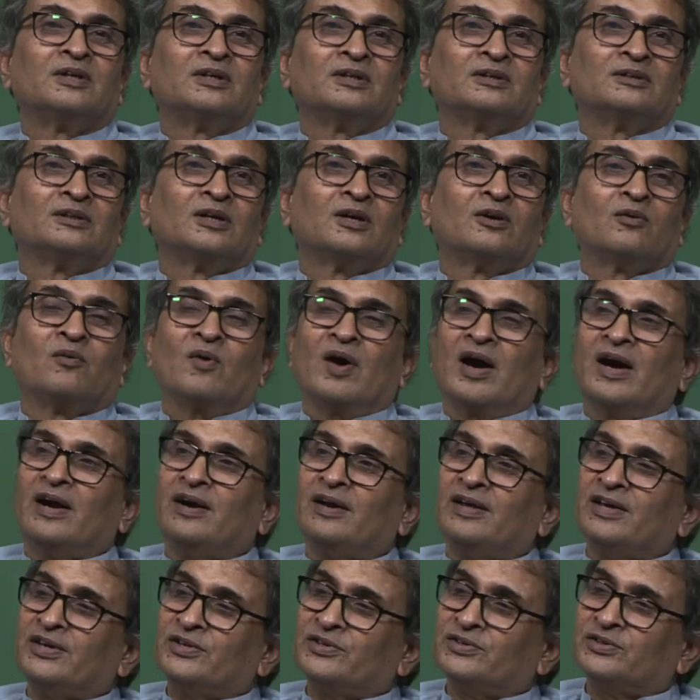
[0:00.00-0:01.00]
it is
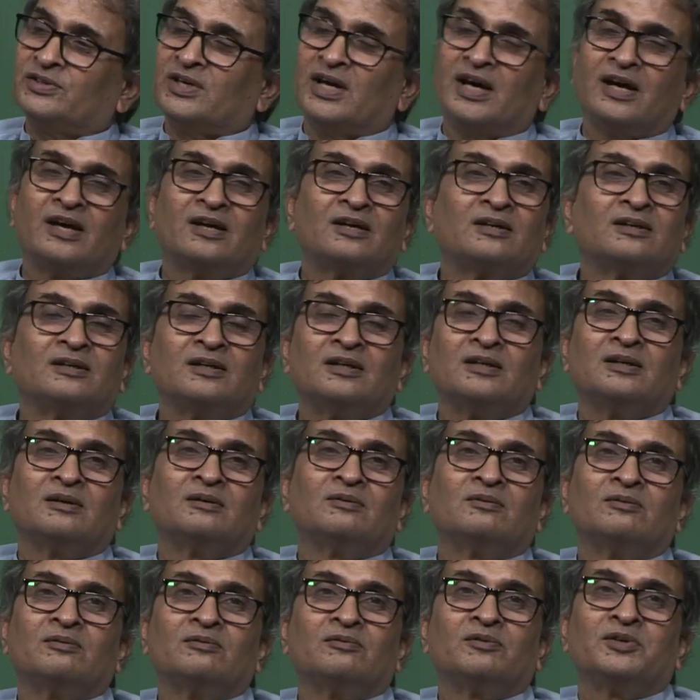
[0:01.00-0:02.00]
required is there
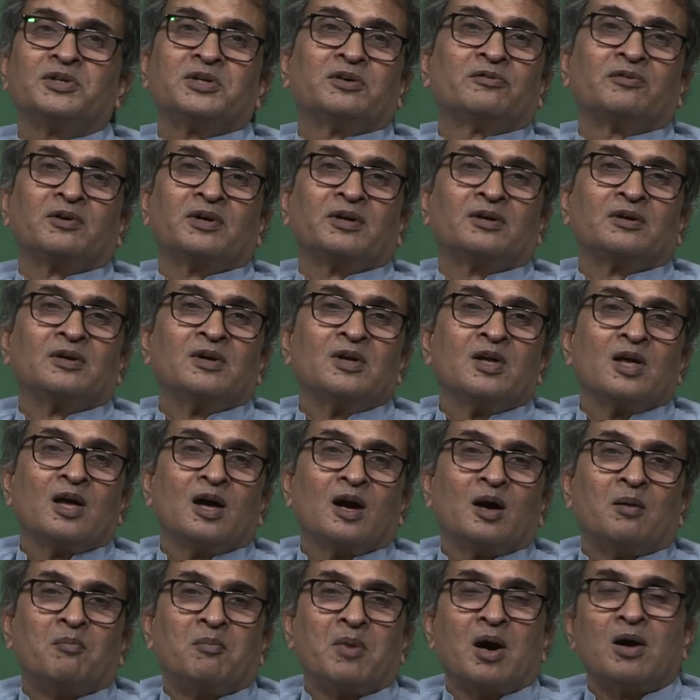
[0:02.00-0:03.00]
in whichever
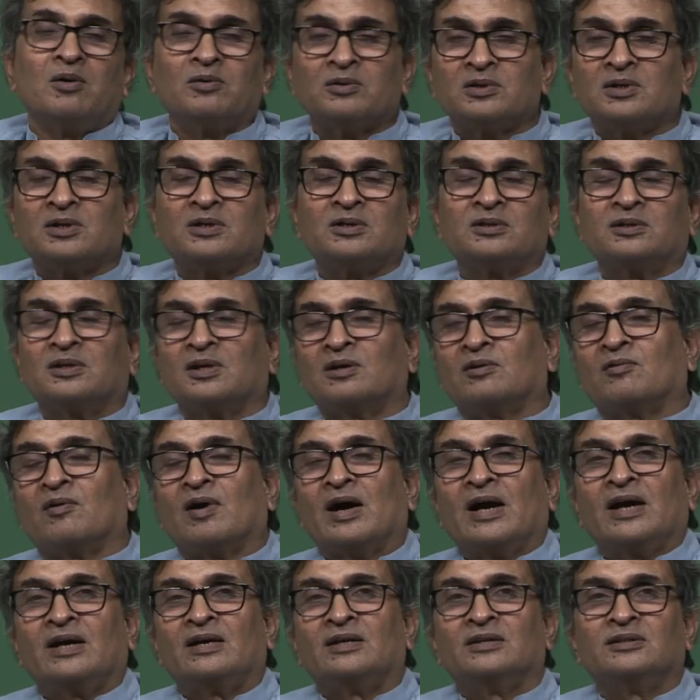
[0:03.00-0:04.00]
amount it is
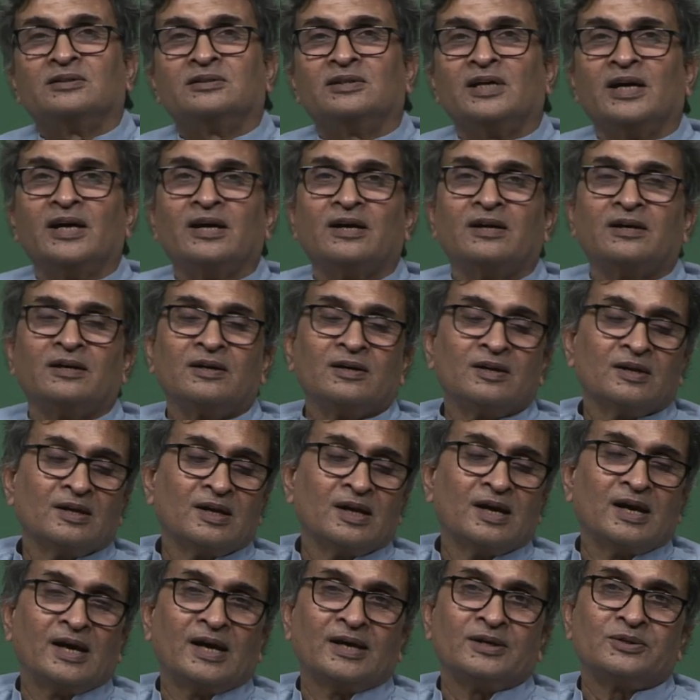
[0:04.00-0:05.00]
required is there
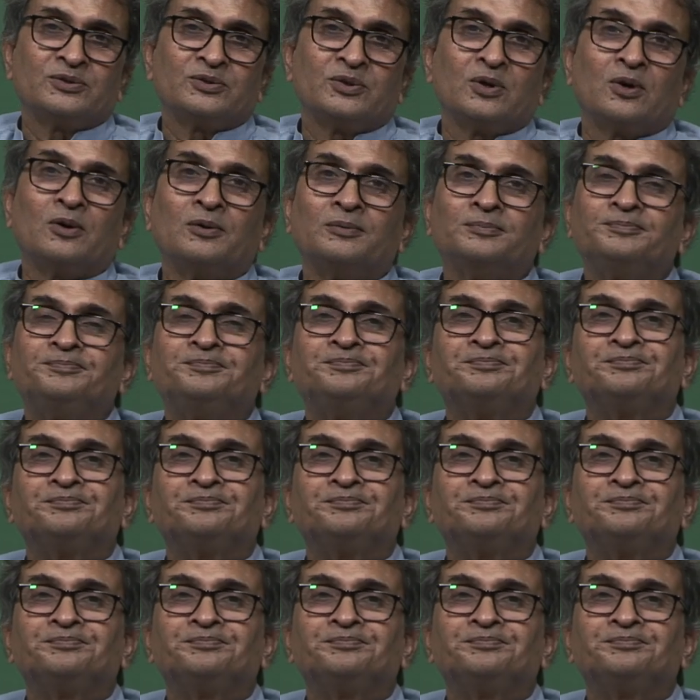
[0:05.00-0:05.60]
and so